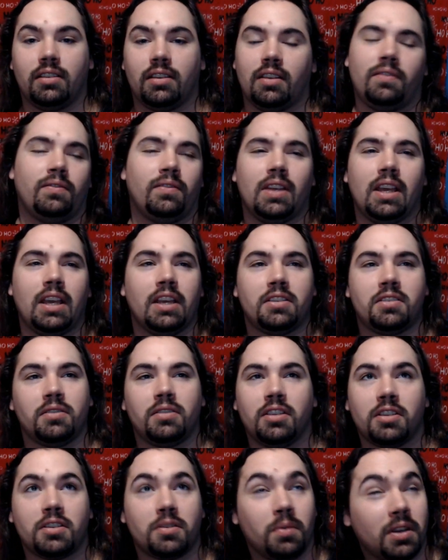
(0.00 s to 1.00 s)
I've
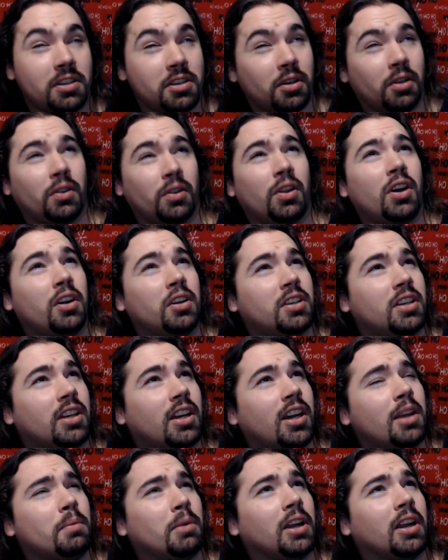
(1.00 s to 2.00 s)
answered this question a long
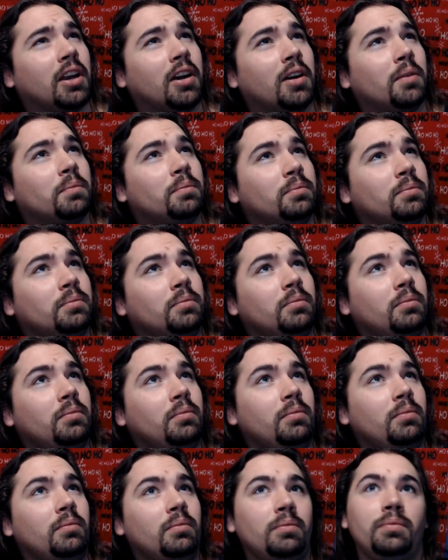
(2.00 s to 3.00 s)
time ago
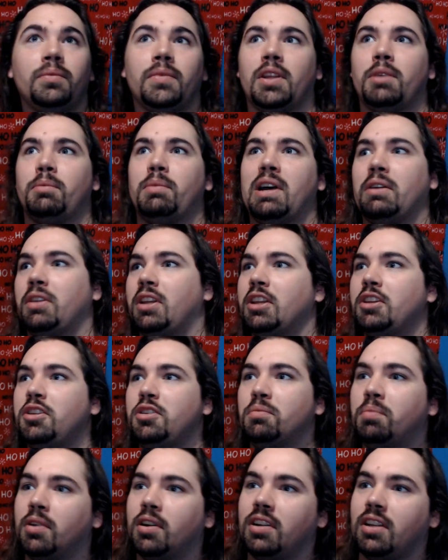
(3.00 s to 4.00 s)
about, can
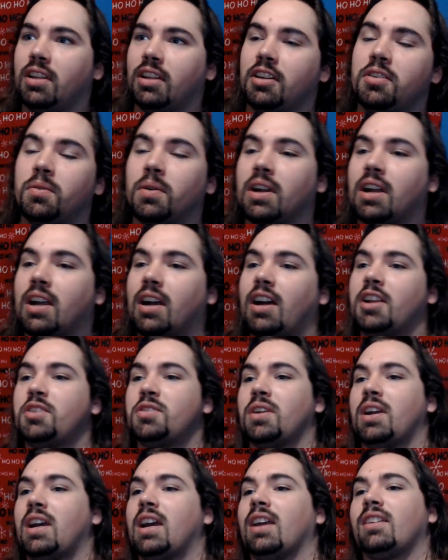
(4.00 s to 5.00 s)
you put into a
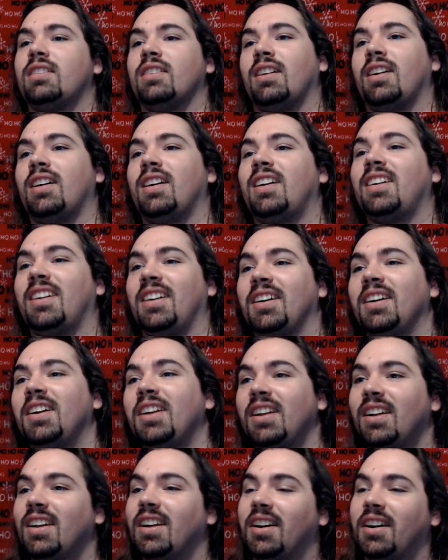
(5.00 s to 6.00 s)
contract
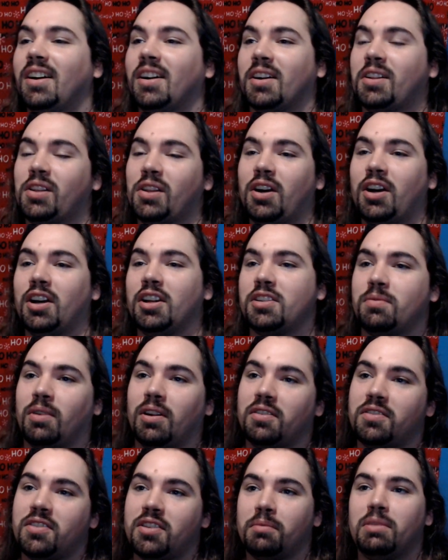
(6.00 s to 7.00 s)
a clause
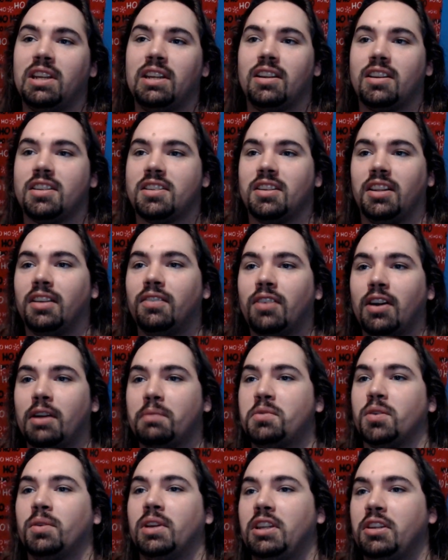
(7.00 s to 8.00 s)
where if somebody doesn't live
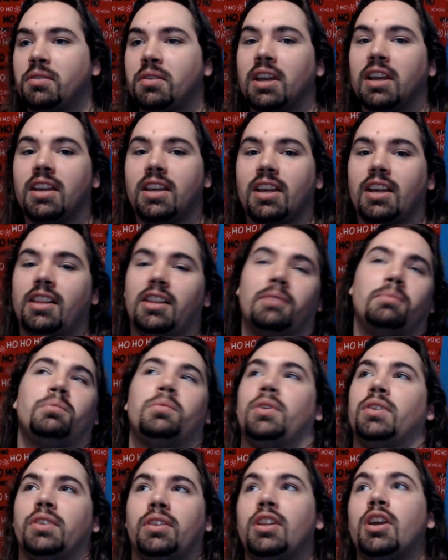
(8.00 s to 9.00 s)
up to it, you can kill them.
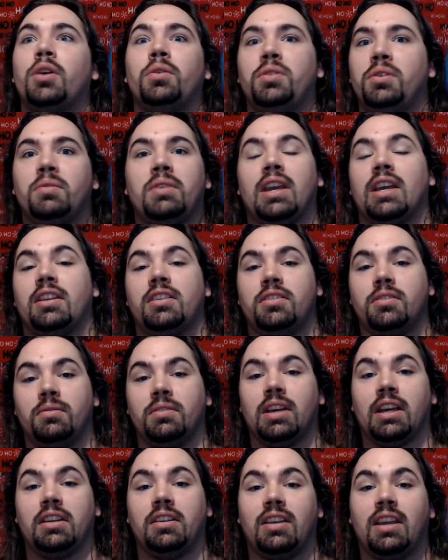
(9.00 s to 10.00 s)
Well, no, you can't do
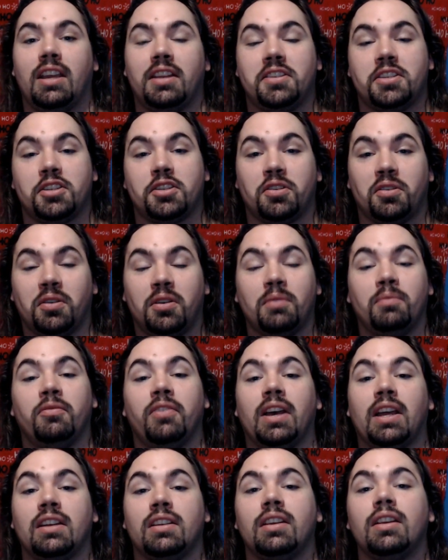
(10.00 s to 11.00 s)
that. You can't
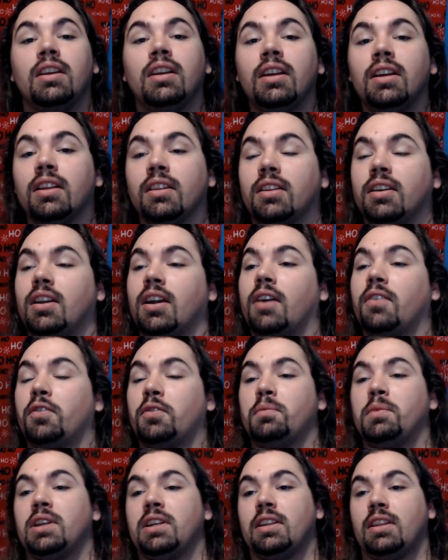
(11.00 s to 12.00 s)
circumvent the
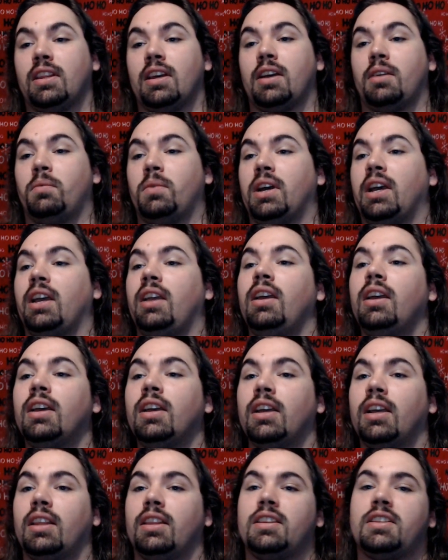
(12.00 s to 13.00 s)
government in that way.
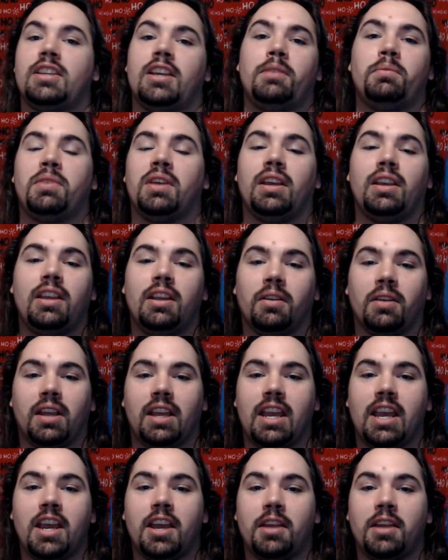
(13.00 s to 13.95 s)
And the same thing here.